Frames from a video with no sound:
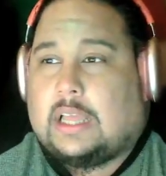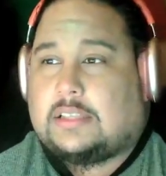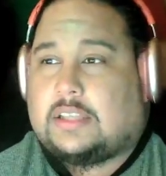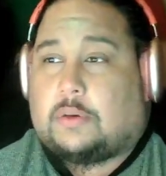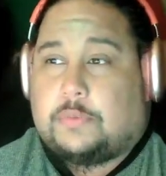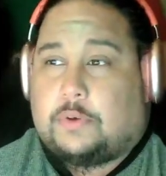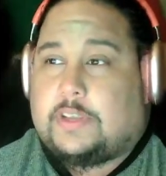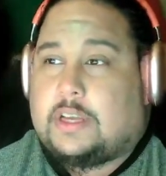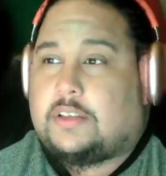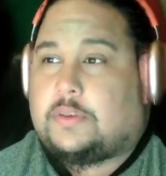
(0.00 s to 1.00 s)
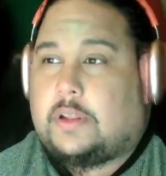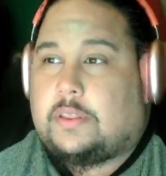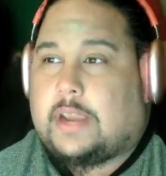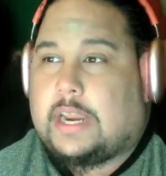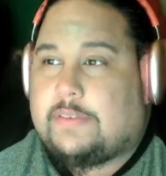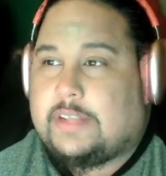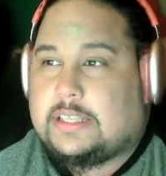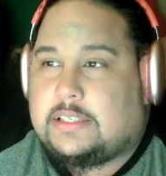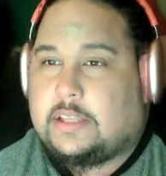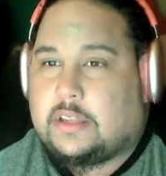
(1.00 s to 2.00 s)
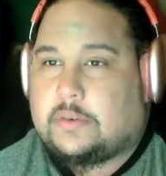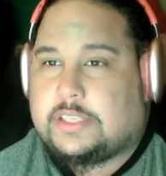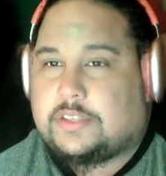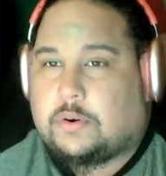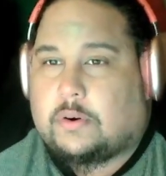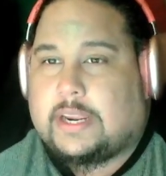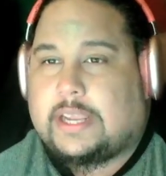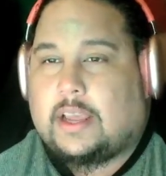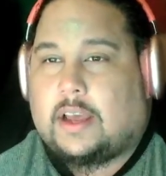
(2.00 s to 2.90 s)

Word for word: So, moving on to another kind of ancillary story.